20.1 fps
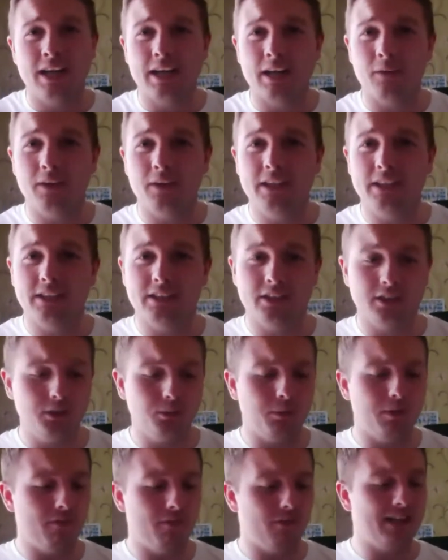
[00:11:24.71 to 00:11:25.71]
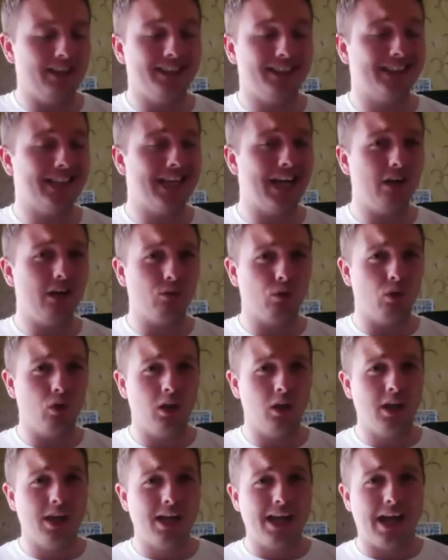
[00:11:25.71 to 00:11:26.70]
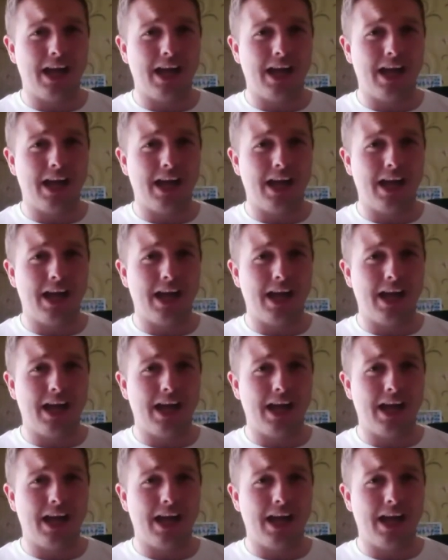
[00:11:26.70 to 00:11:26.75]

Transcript: Now these two with Integral